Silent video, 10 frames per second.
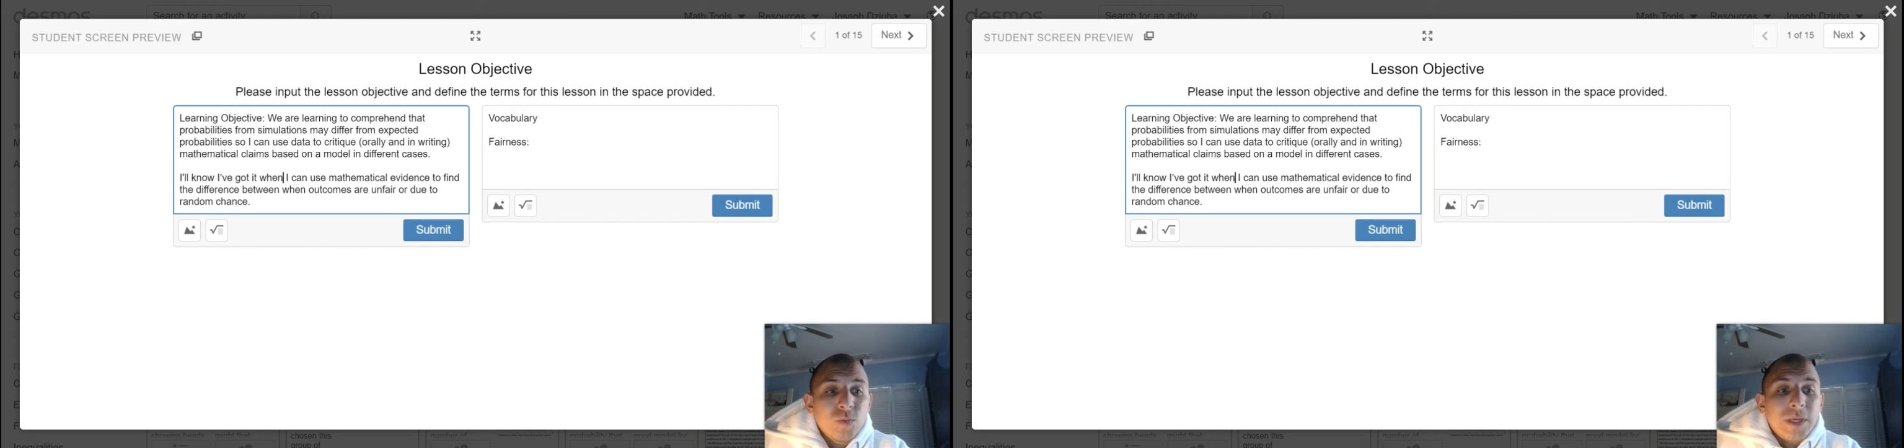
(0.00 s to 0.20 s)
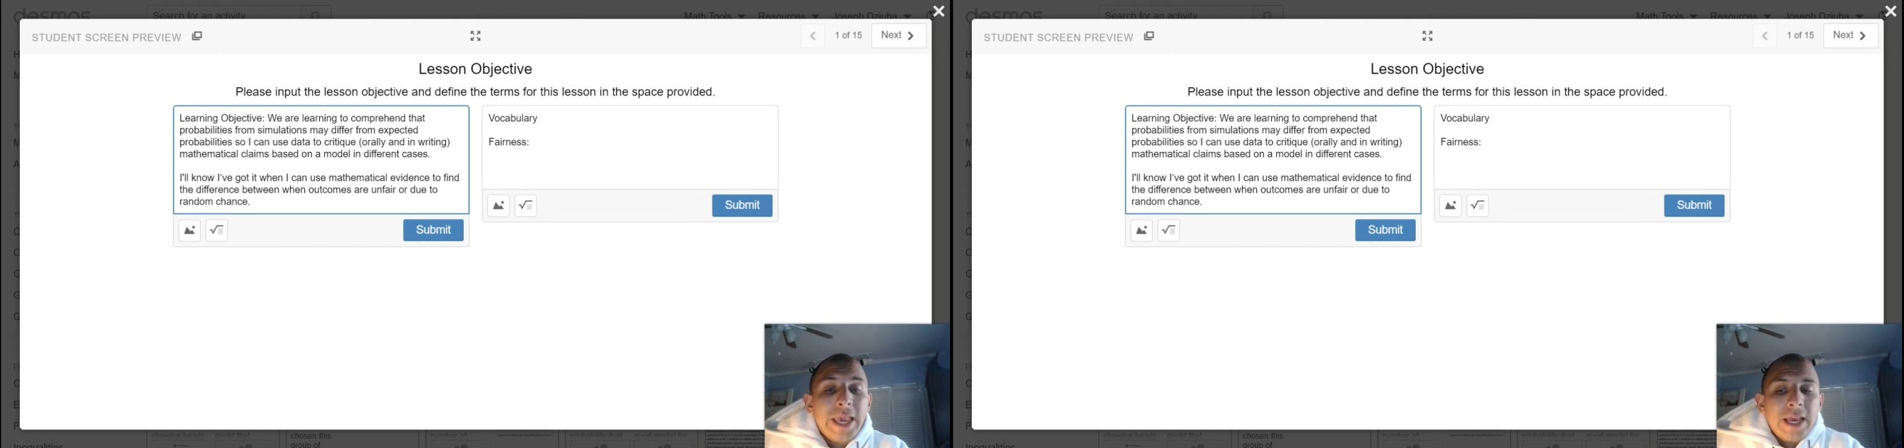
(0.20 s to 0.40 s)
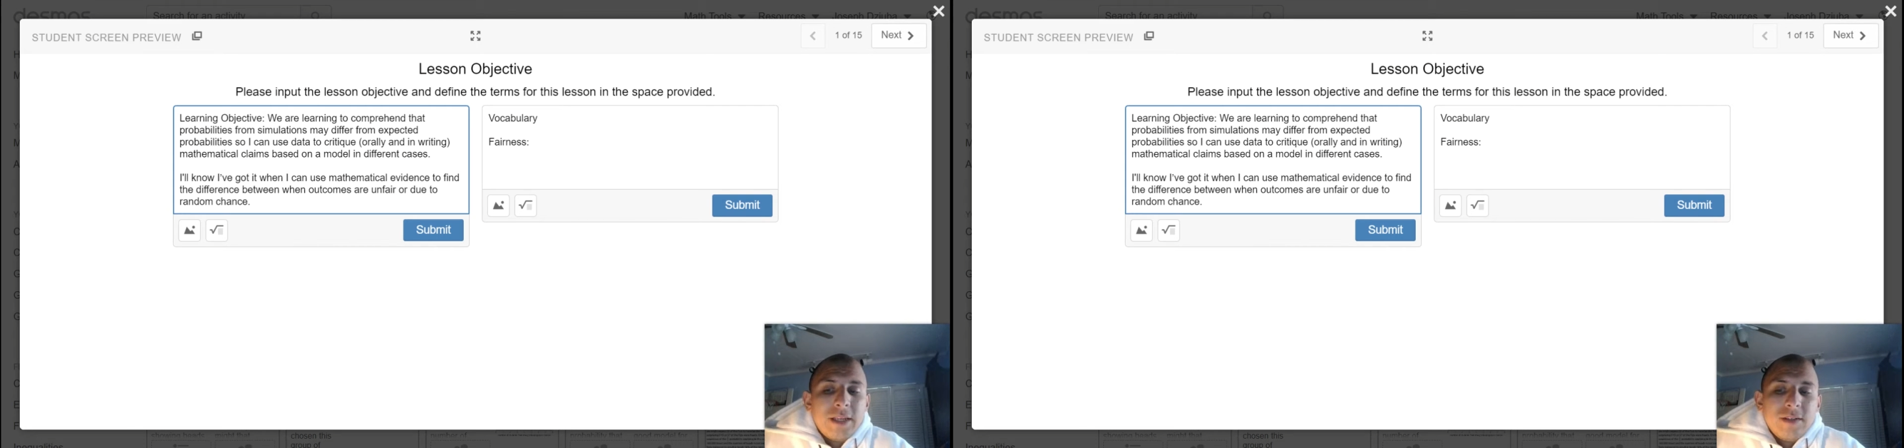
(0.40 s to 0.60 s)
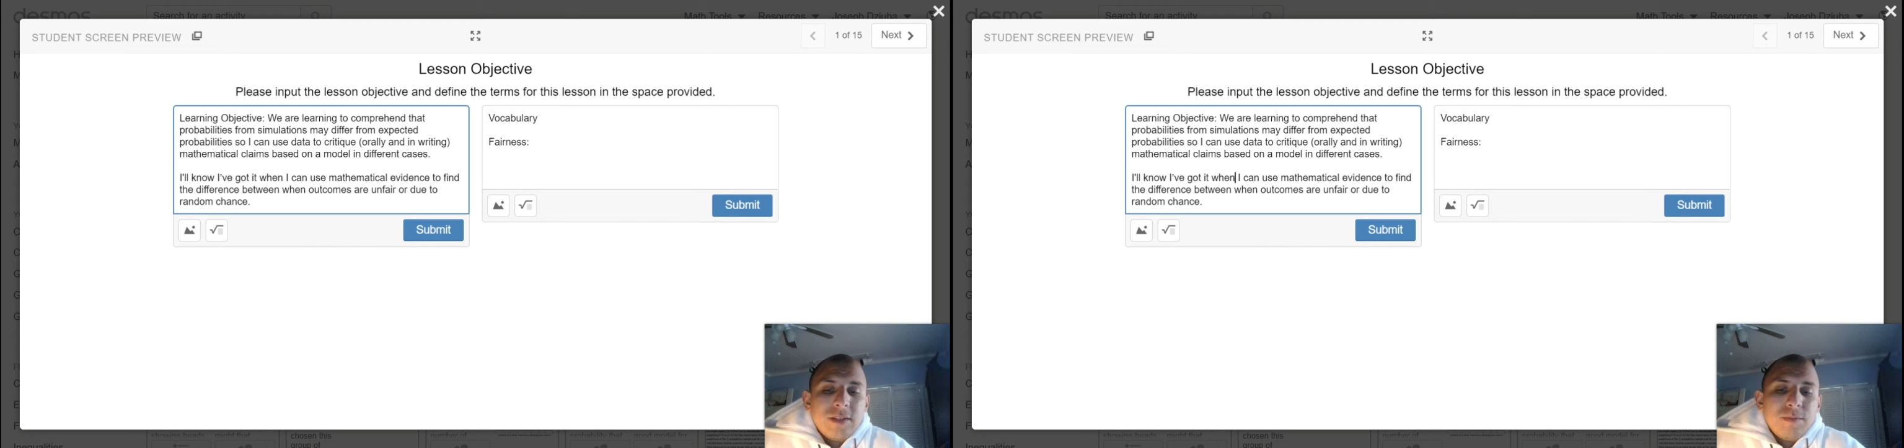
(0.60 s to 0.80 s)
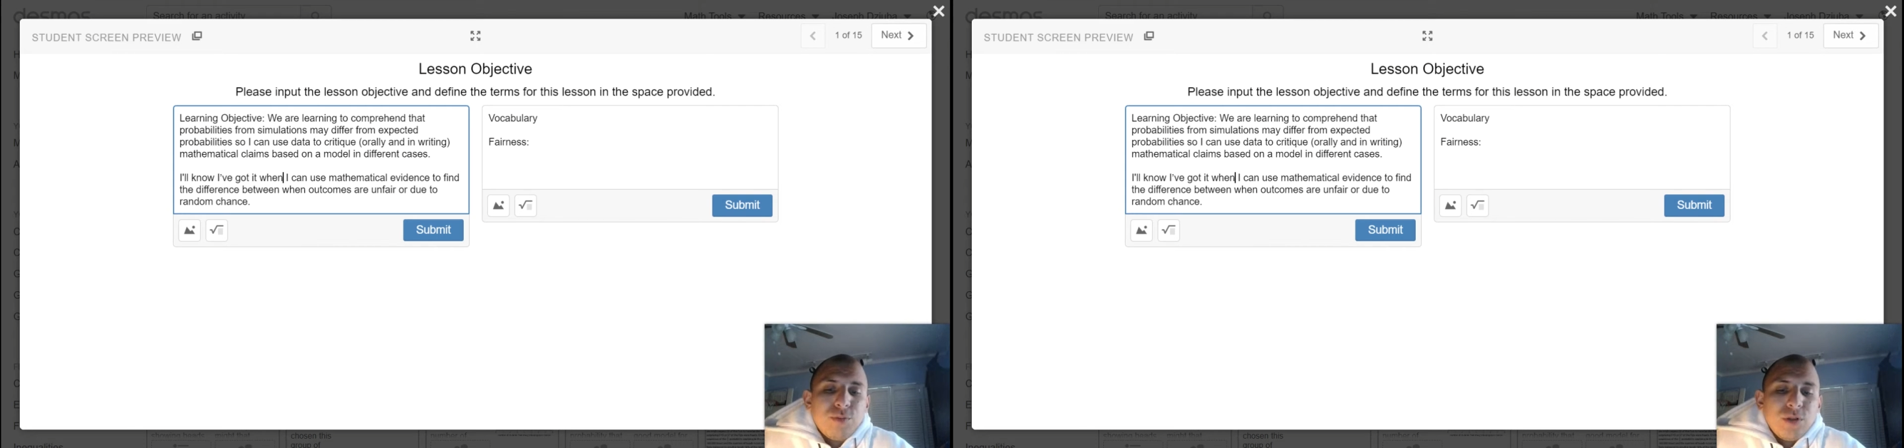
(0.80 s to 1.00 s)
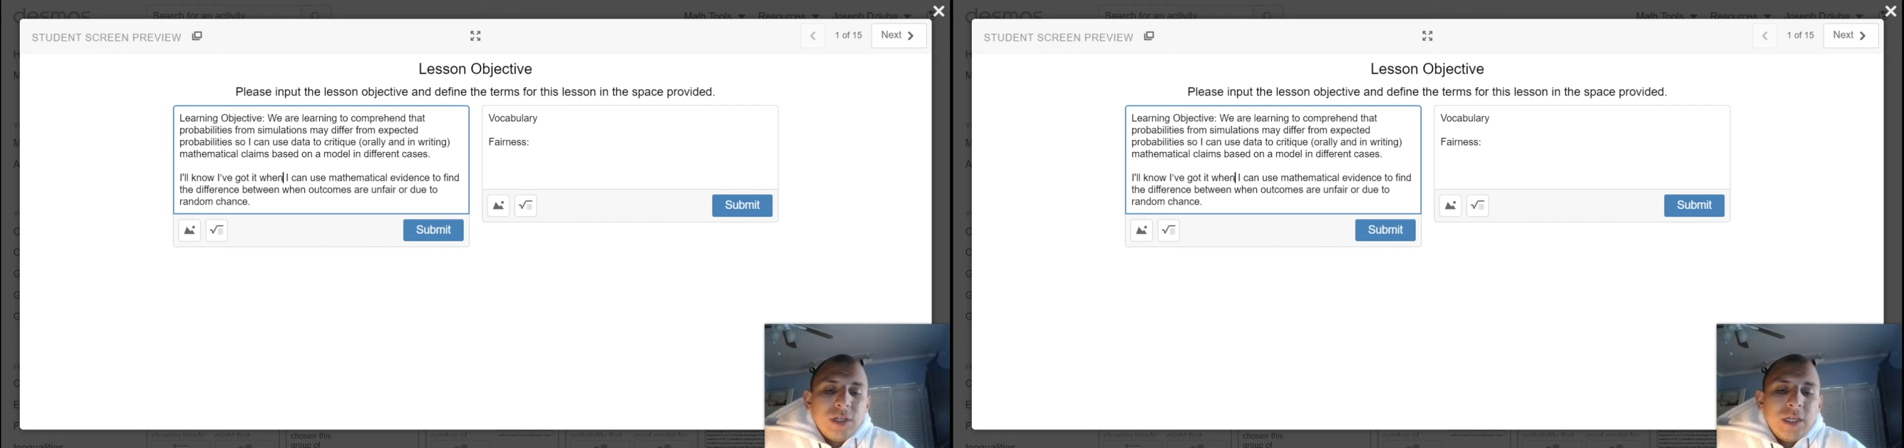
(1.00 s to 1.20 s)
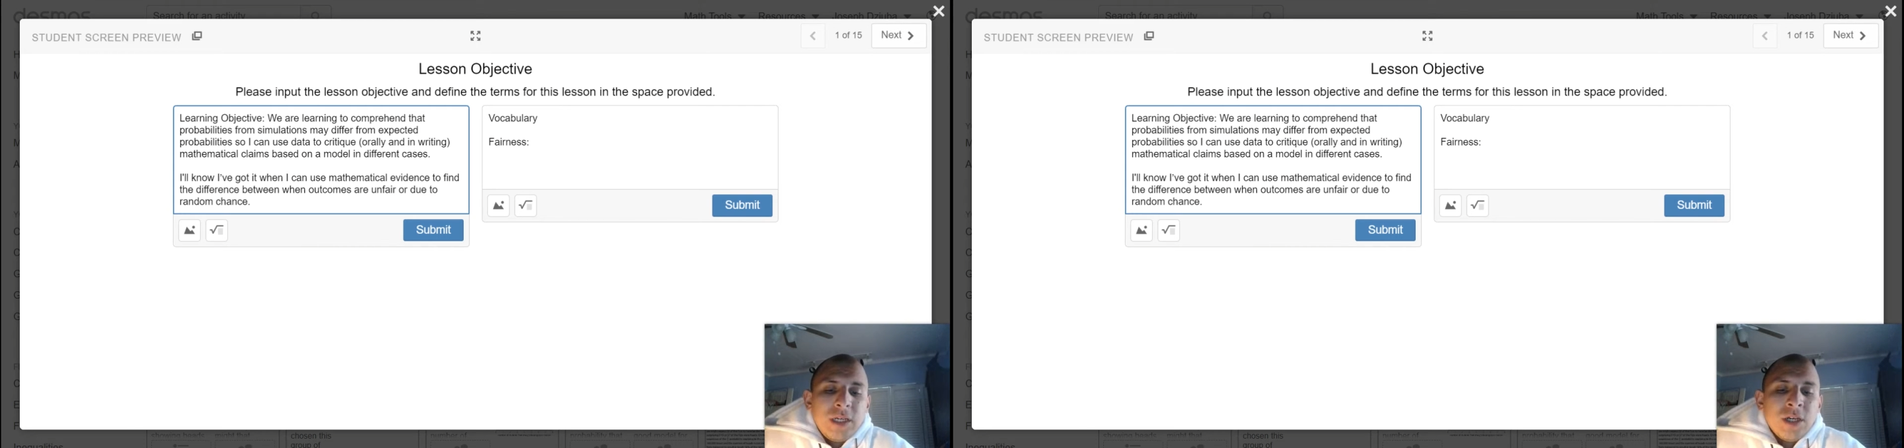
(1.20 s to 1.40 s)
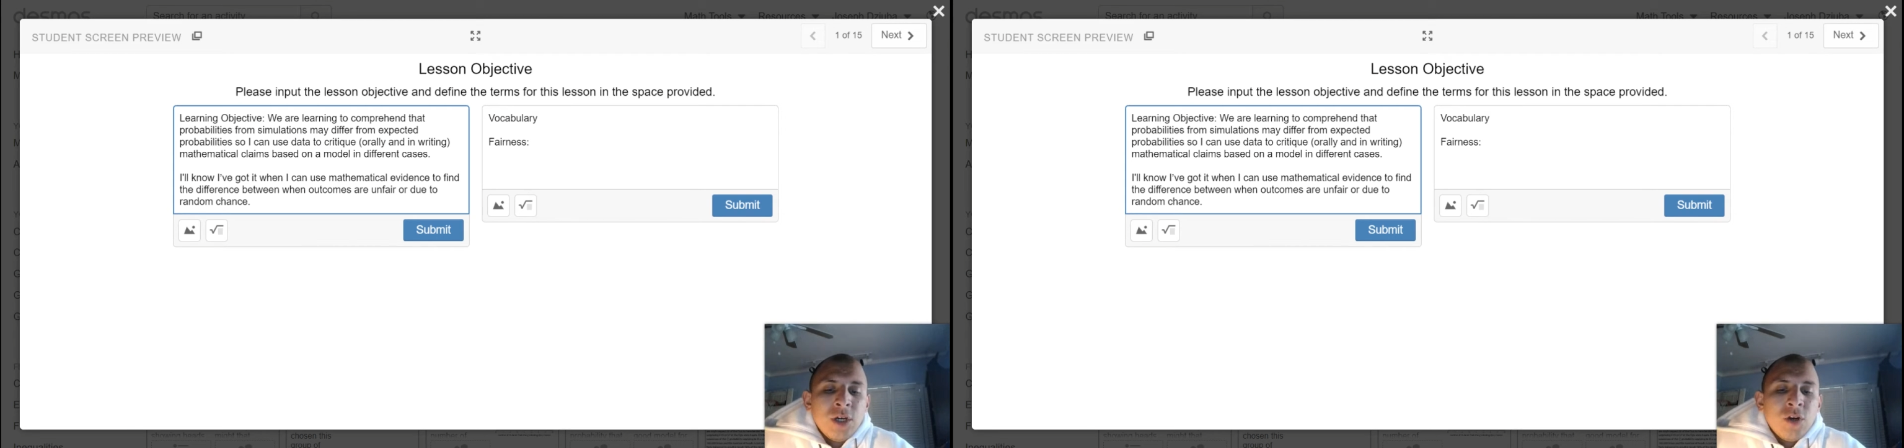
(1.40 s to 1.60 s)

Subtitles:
We can't simply